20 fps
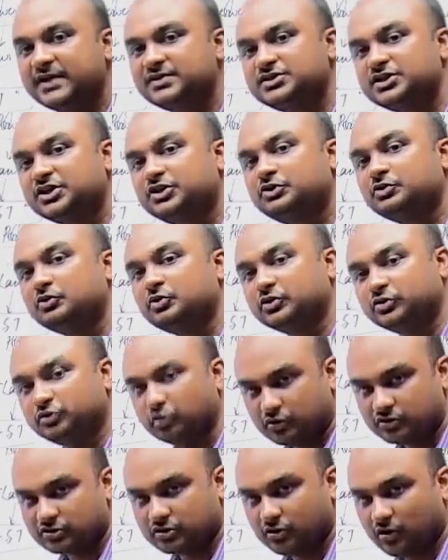execute
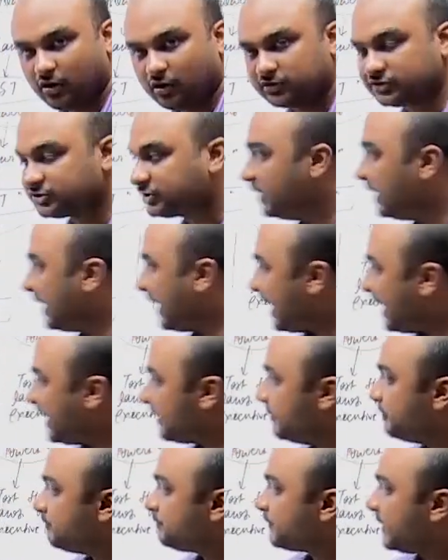those laws.
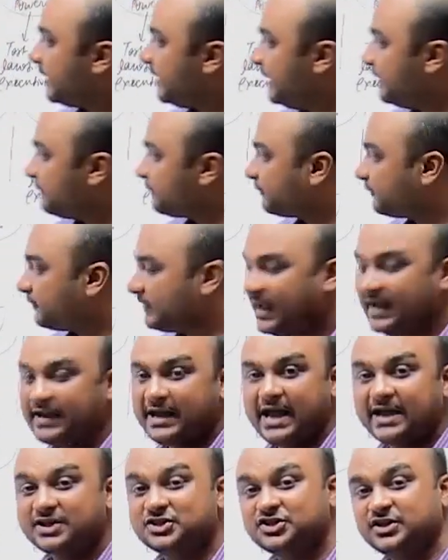And if an
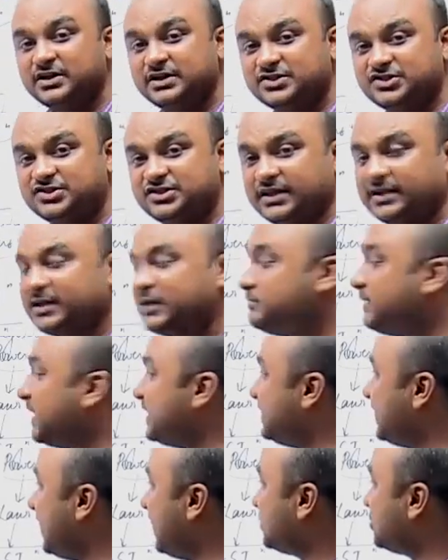action is taken by
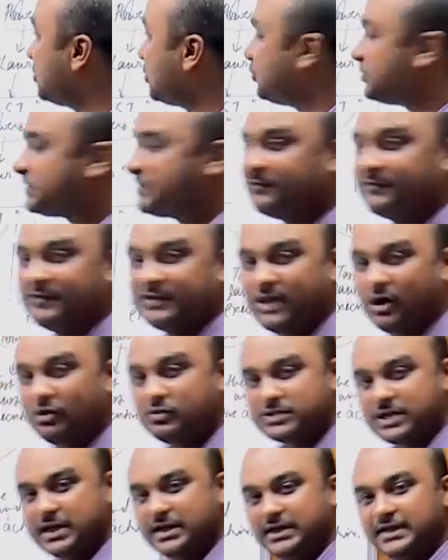the executive
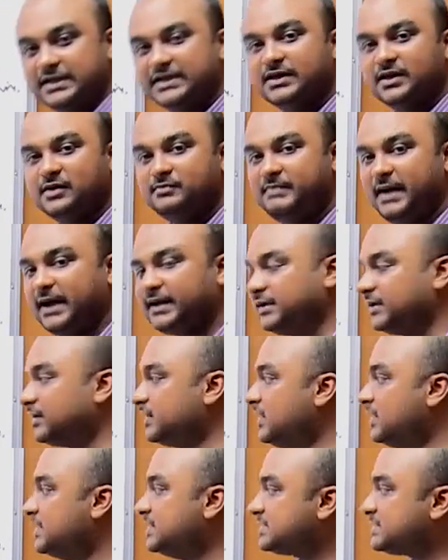without a legal backing,
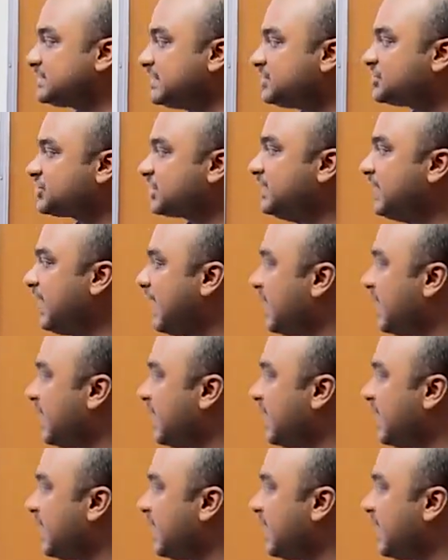such an